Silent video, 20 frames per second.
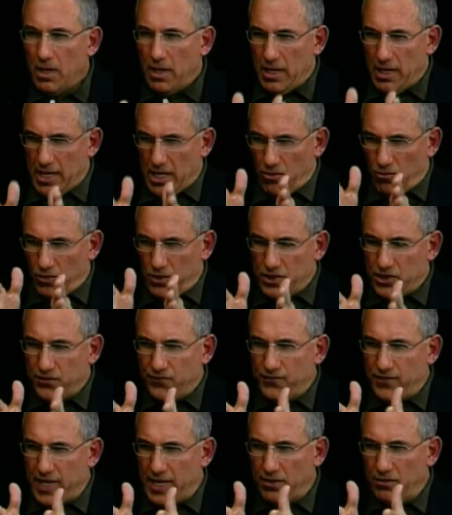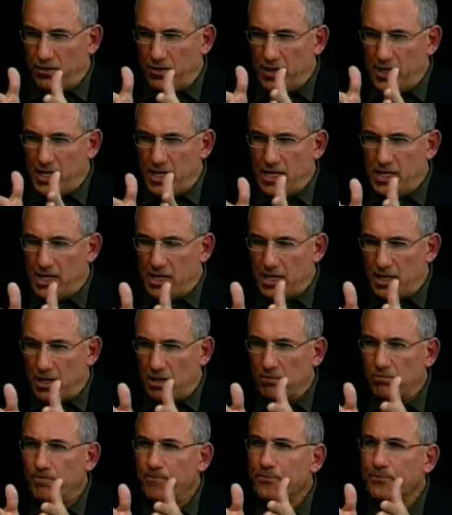it was very.
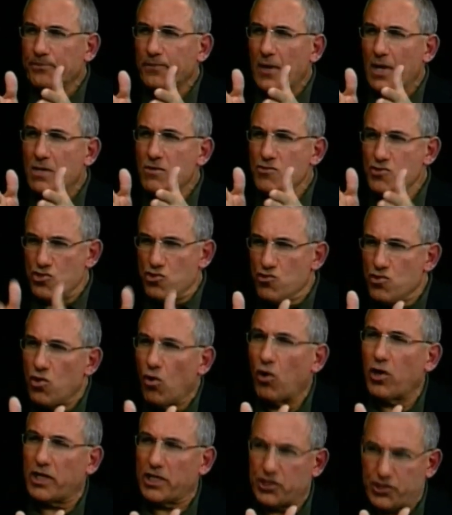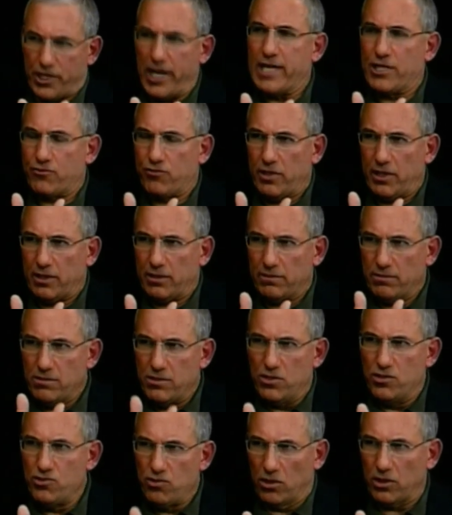Um, New York centric,
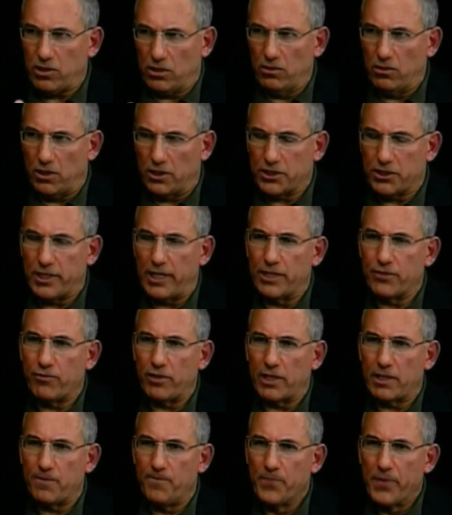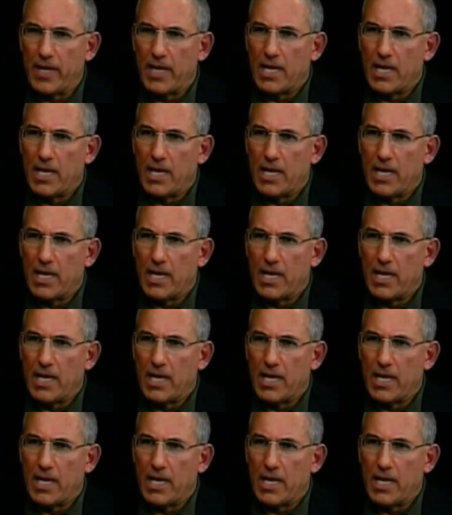New York law centric. That's right.